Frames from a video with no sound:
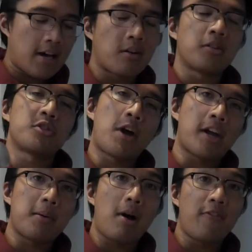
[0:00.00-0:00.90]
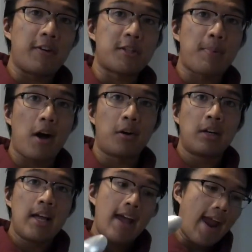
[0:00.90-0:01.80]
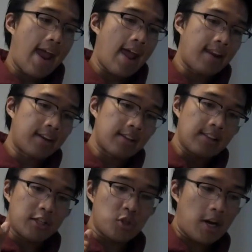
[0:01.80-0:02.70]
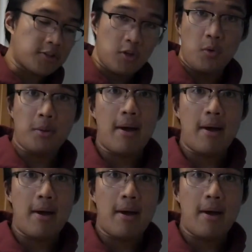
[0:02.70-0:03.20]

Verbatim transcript: out, track it in MyFitnessPal, and let you guys know what the